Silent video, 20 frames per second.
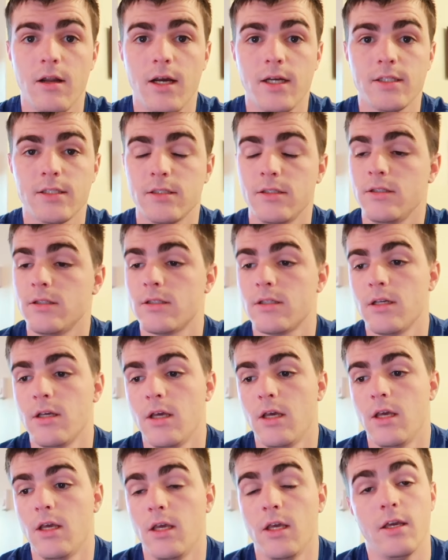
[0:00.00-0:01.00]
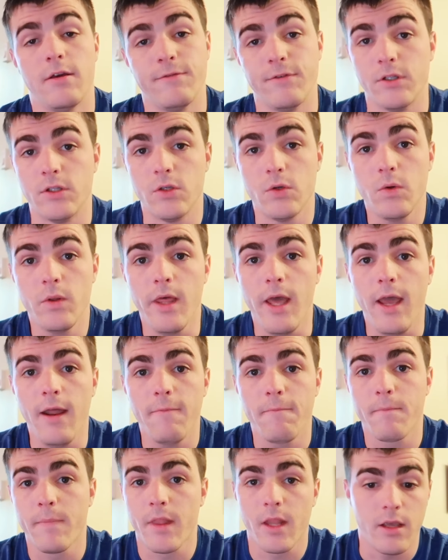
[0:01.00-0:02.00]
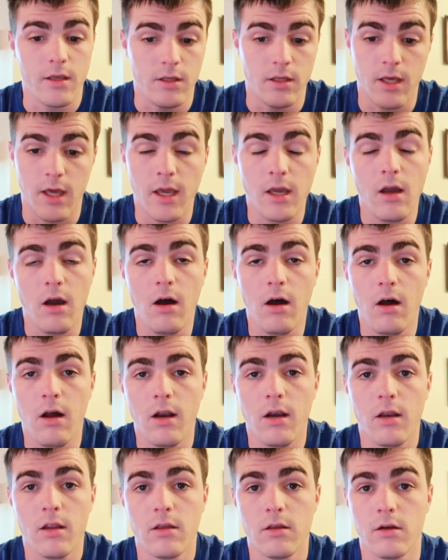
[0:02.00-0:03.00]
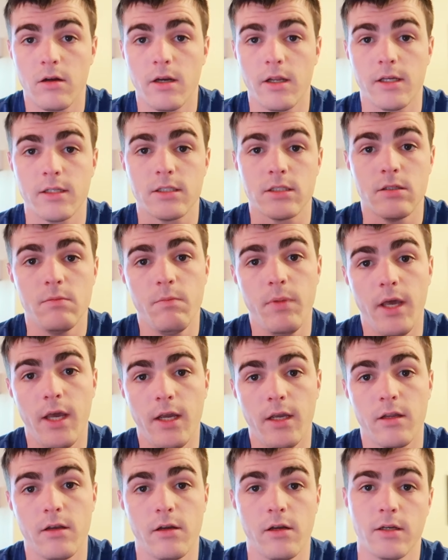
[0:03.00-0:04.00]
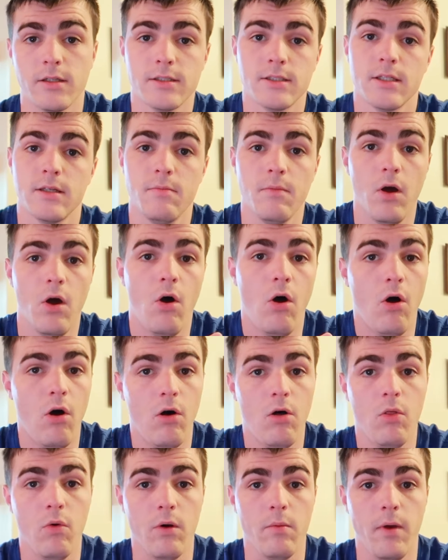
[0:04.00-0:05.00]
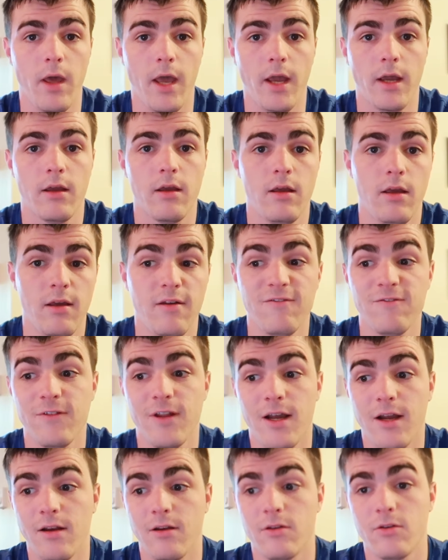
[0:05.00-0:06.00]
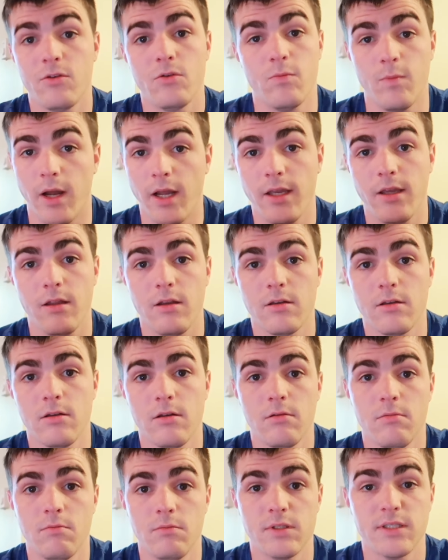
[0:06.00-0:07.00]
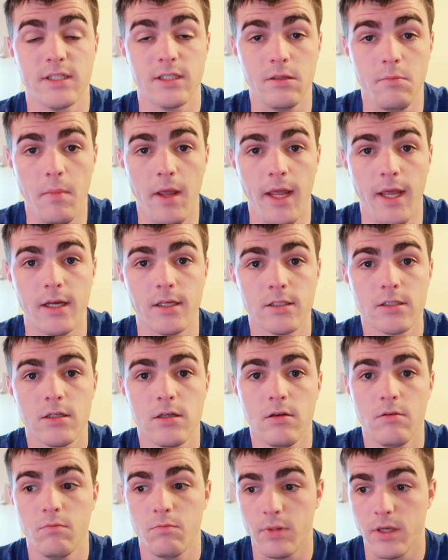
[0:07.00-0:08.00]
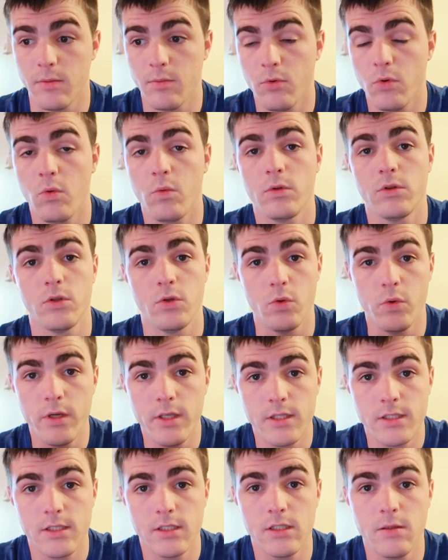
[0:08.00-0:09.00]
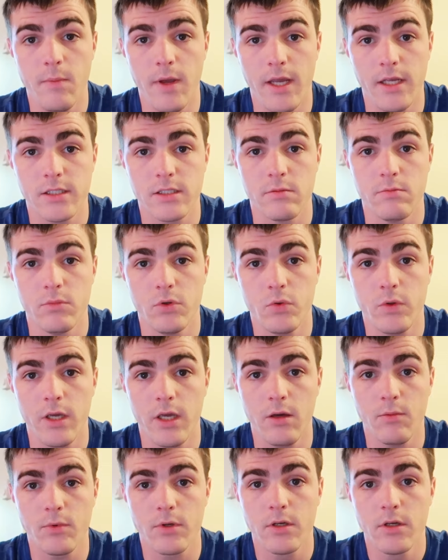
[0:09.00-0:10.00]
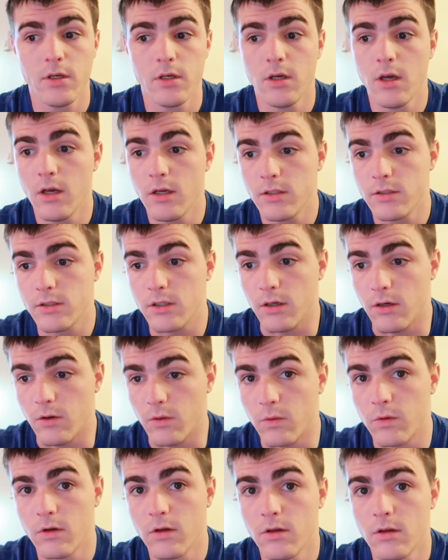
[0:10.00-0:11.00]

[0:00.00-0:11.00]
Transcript: nonsense. If you do that, you get caught, you're gonna get sent back and you're gonna sit all the way back. If not, you might get sent to mast. People do get sent to mast in boot camp, so